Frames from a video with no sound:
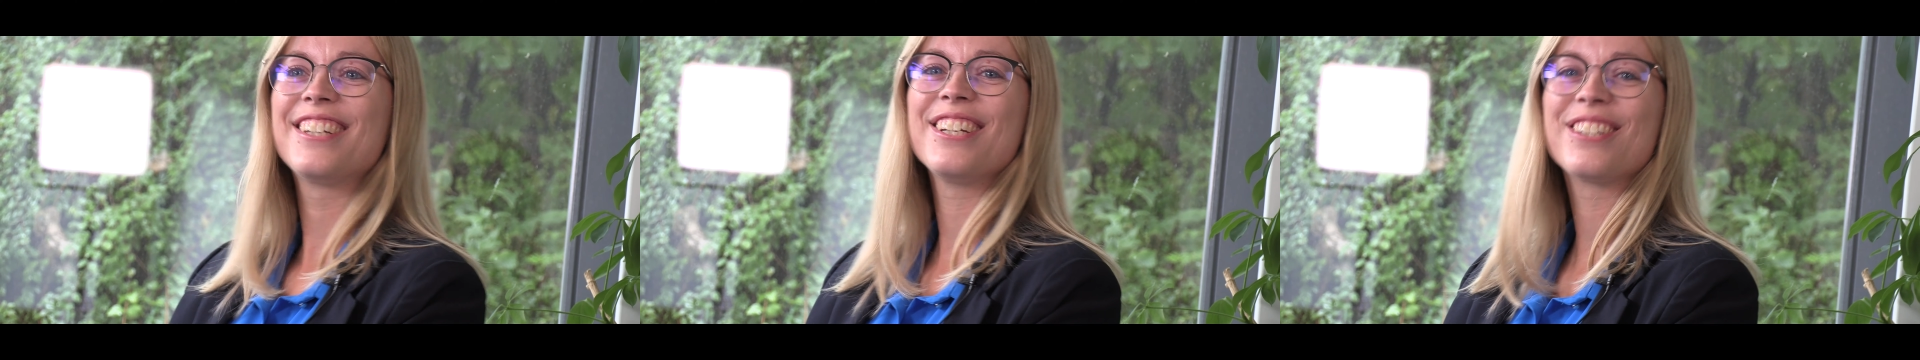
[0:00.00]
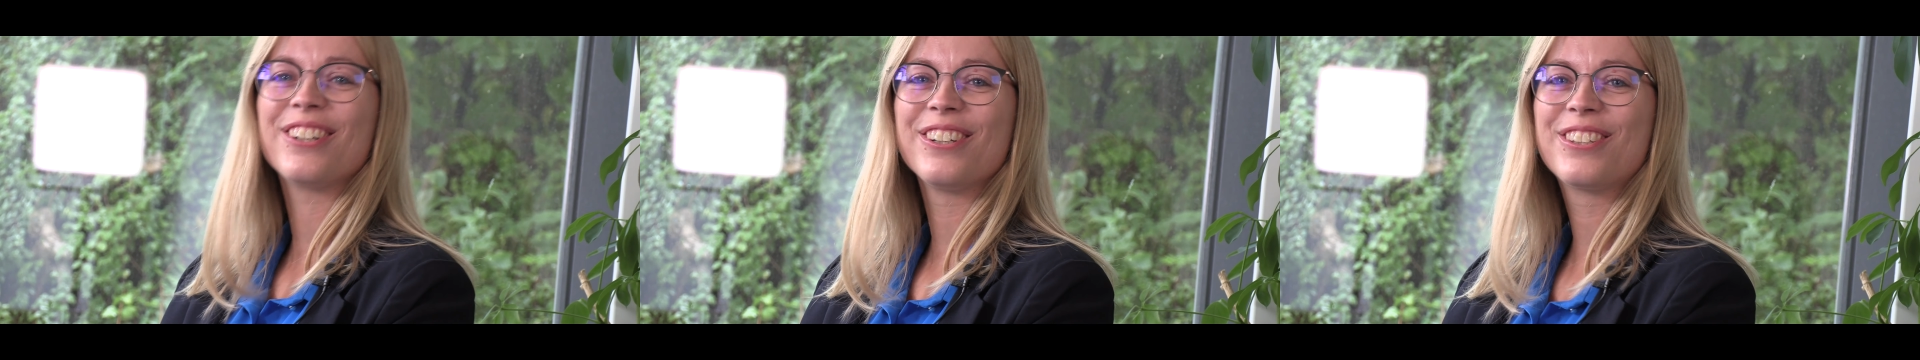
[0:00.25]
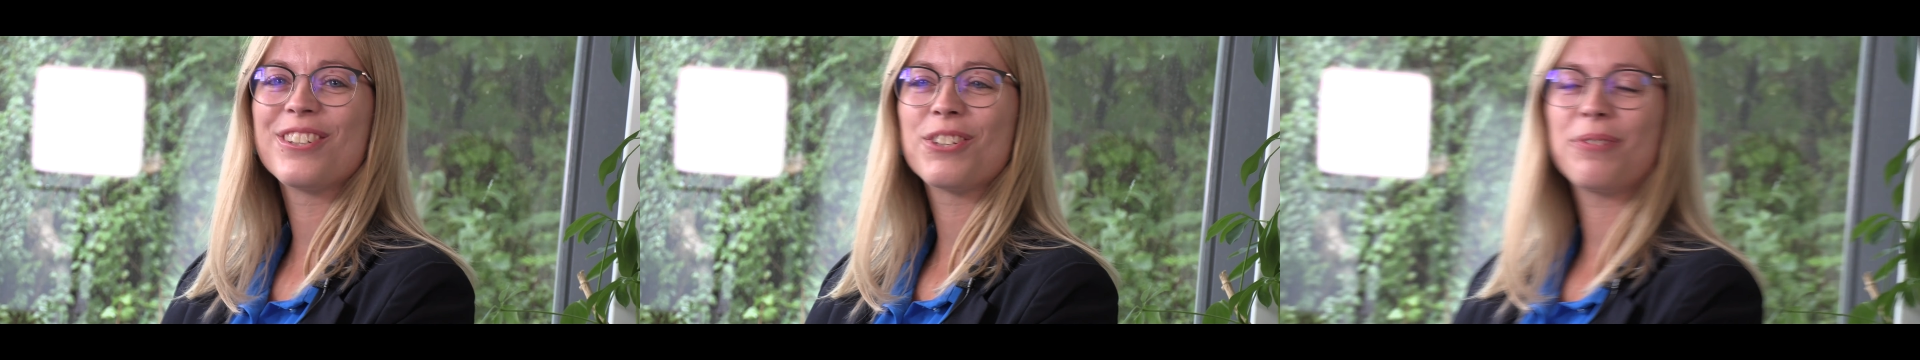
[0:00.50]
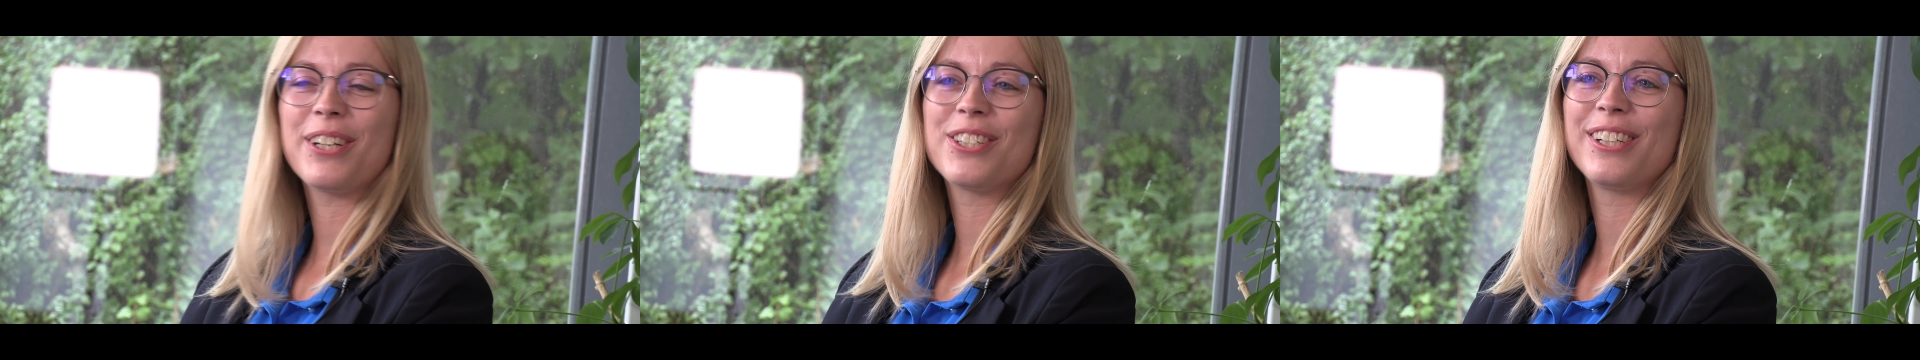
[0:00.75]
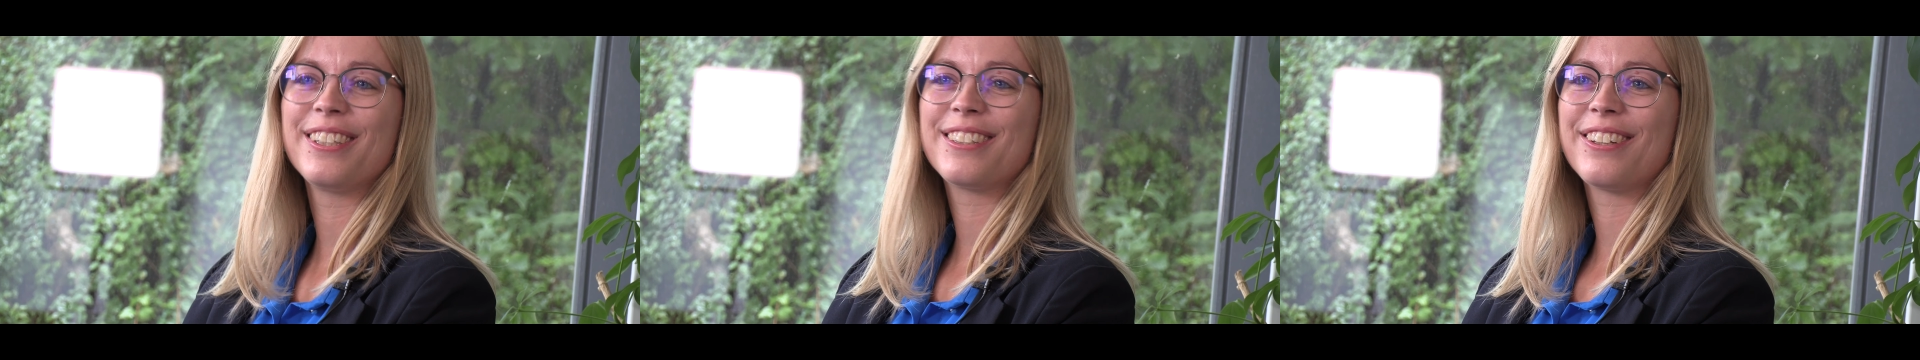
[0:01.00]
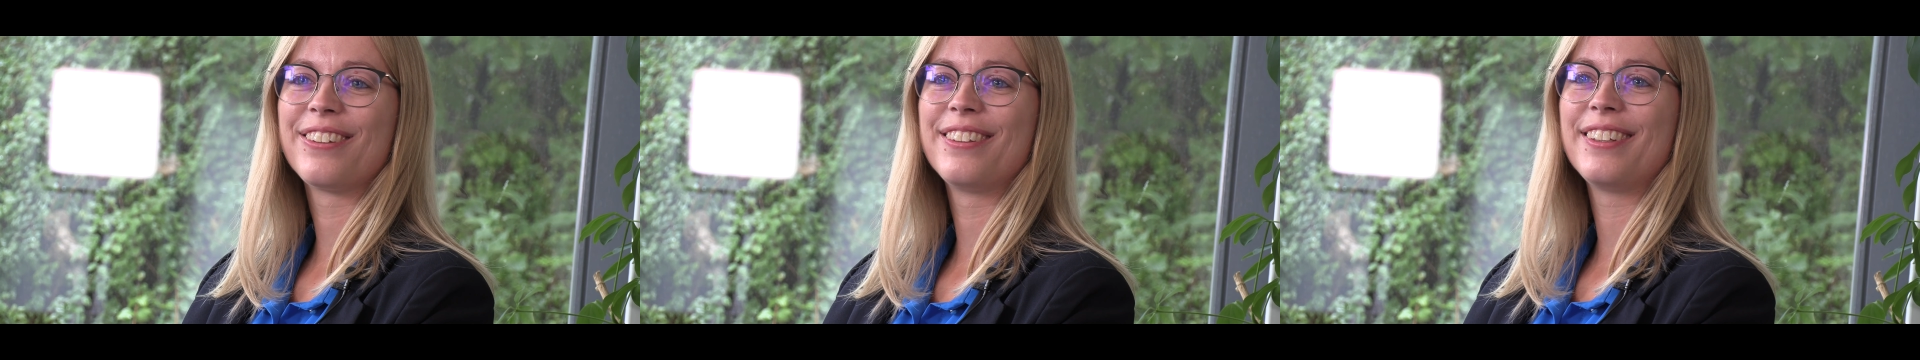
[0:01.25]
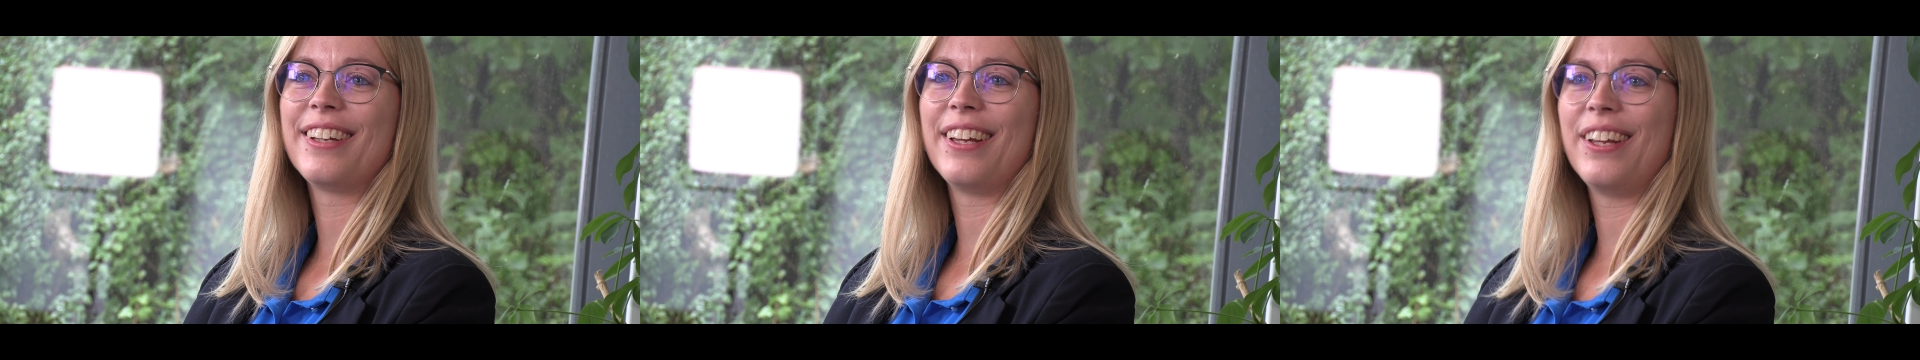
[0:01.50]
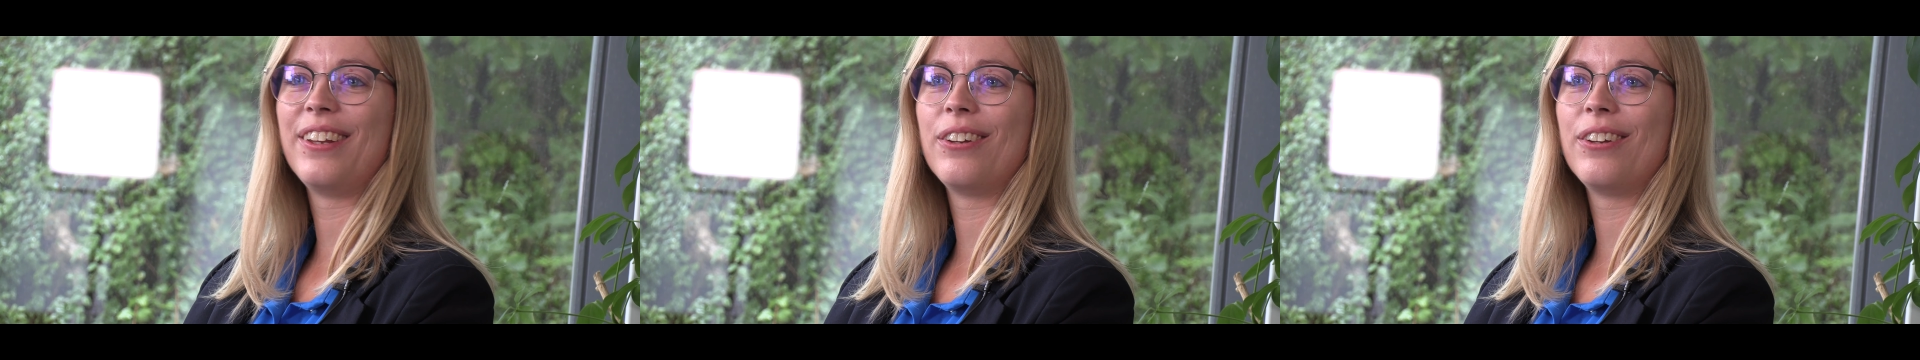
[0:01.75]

she is also a specialist on the,